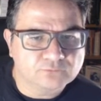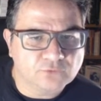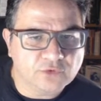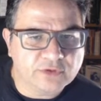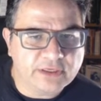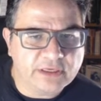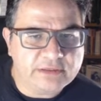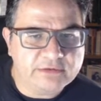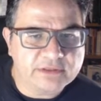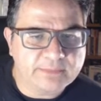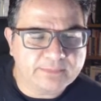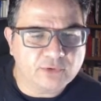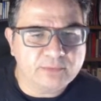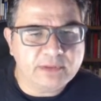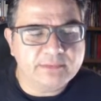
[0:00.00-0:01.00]
Okay, the
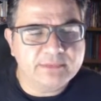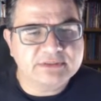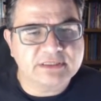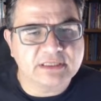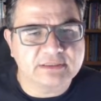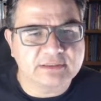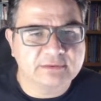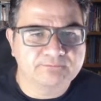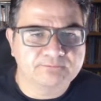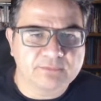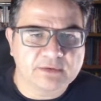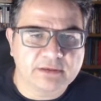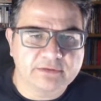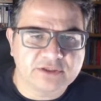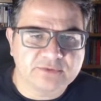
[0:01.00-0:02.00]
problem is that
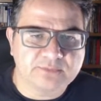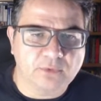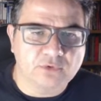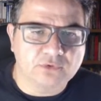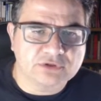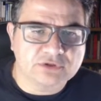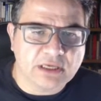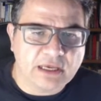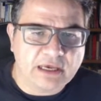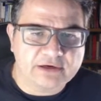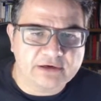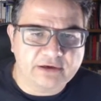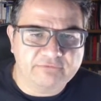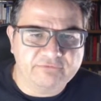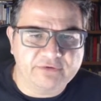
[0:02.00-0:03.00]
these pawns
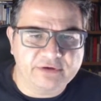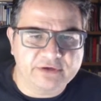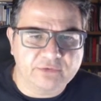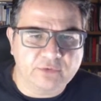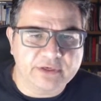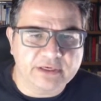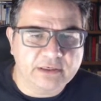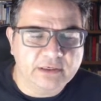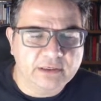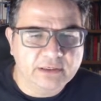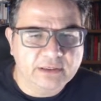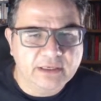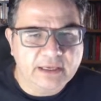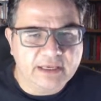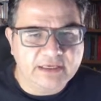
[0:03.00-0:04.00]
are very weak,
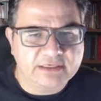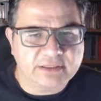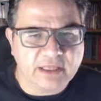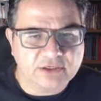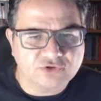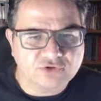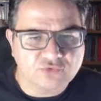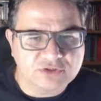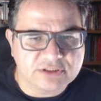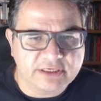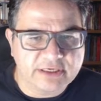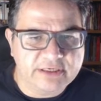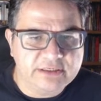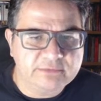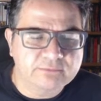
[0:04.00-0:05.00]
and as we
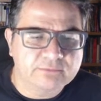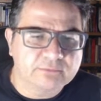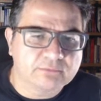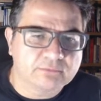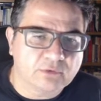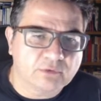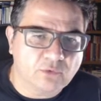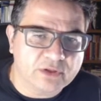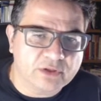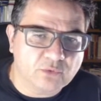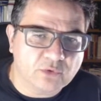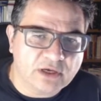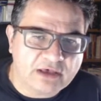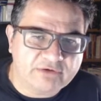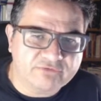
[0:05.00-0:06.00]
say, when we
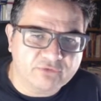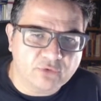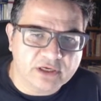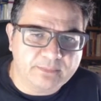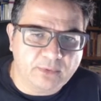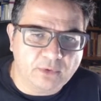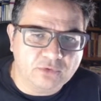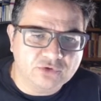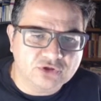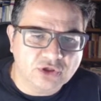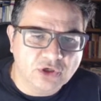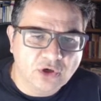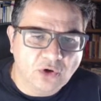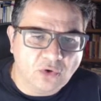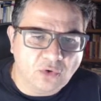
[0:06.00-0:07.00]
have weak pawns,
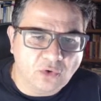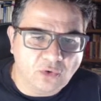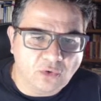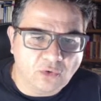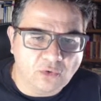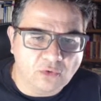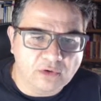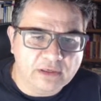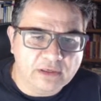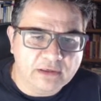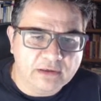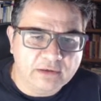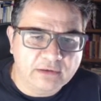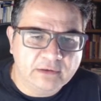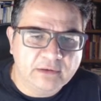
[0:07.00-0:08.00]
all
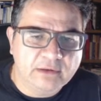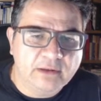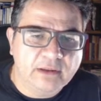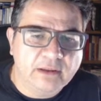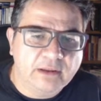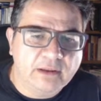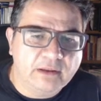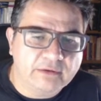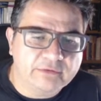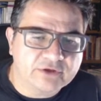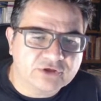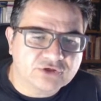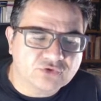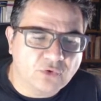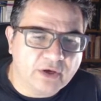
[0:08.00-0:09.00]
the
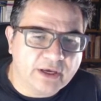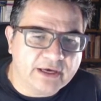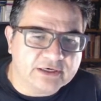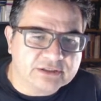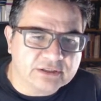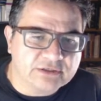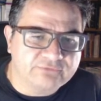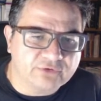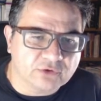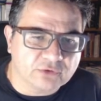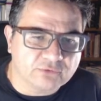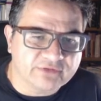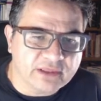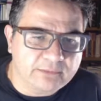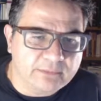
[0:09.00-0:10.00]
squares in front of
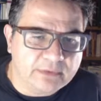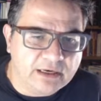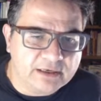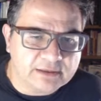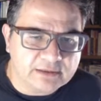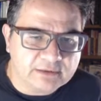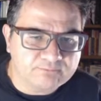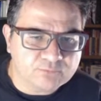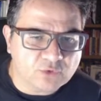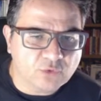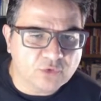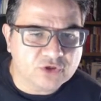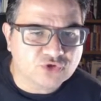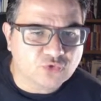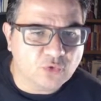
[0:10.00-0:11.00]
them are
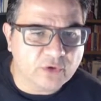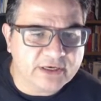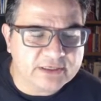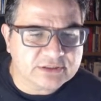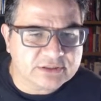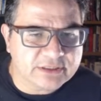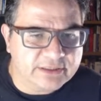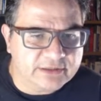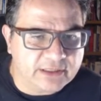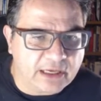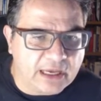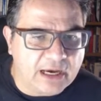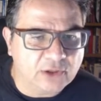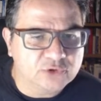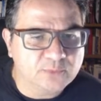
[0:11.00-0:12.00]
weak squares and
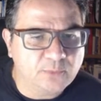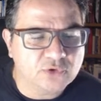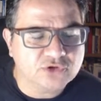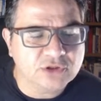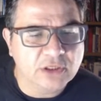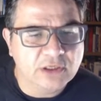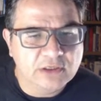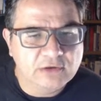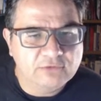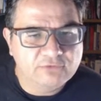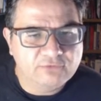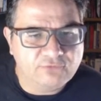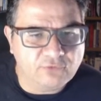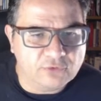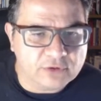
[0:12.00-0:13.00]
outposts
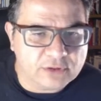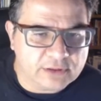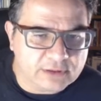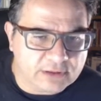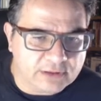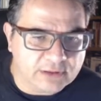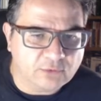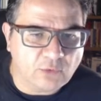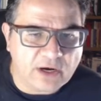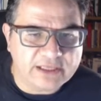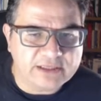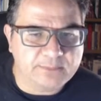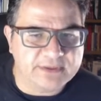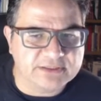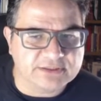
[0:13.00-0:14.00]
for
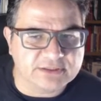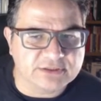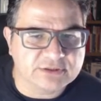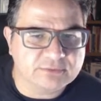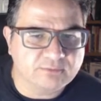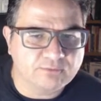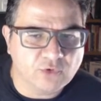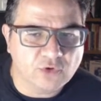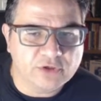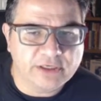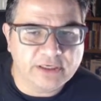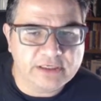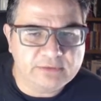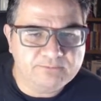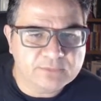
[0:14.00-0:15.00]
white pieces.
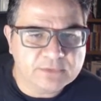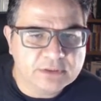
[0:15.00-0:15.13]
Okay,